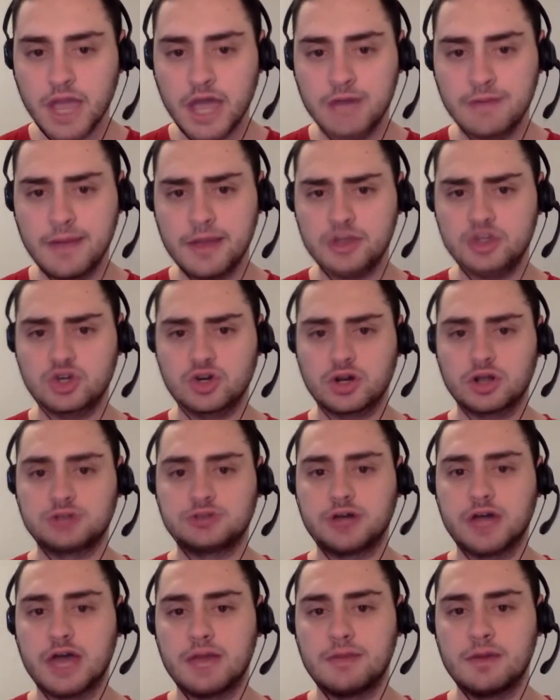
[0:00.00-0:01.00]
And make sure to
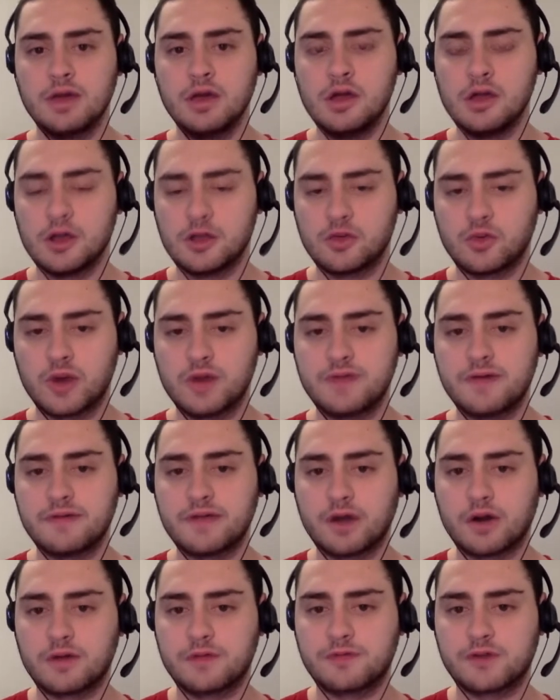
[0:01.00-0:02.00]
claim your
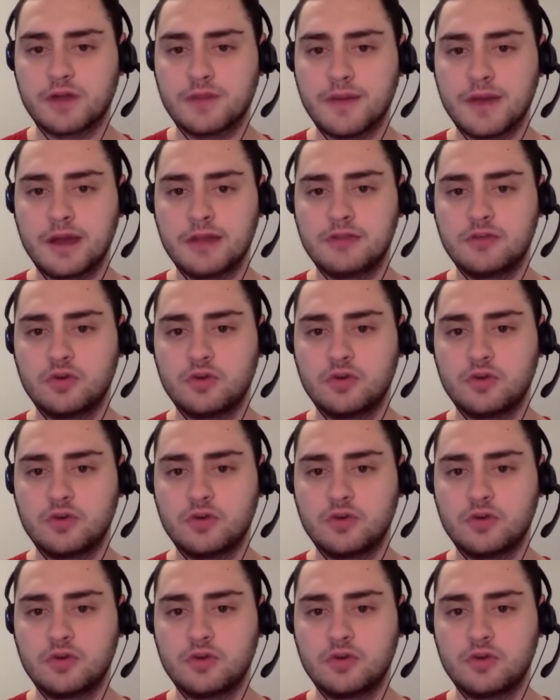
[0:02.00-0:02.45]
$25 free bet